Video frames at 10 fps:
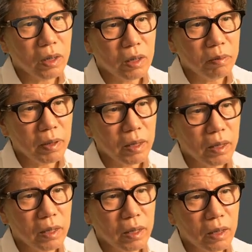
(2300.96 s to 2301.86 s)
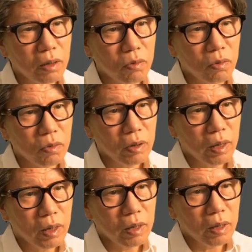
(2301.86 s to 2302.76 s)
the spatial dynamics of these
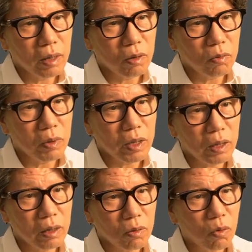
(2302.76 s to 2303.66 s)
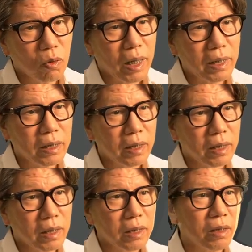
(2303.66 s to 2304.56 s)
mandibular holding cusps in
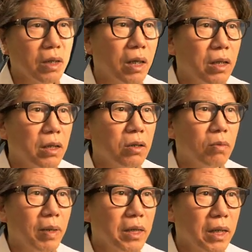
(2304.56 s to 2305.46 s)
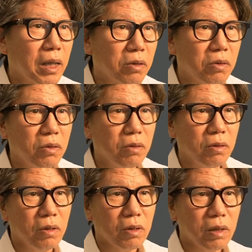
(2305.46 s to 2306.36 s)
movement. The movement of the mandibular
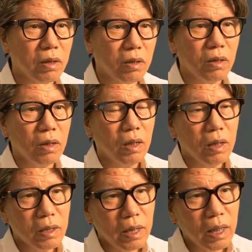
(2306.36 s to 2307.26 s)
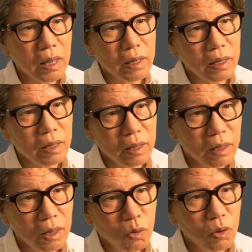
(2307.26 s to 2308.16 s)
cusps is similar. However,
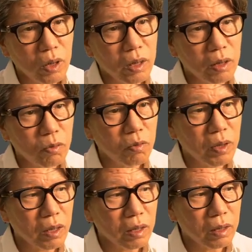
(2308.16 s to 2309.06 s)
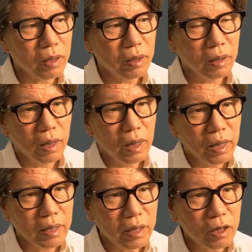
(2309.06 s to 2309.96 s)
the maxillary holding cusp does
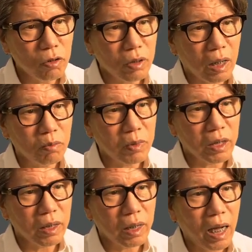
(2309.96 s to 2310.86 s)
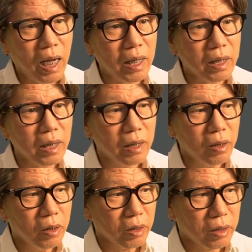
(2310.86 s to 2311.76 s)
not move itself. Instead,
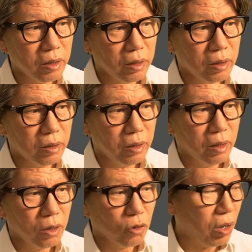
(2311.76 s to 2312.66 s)
the occlusal surface of the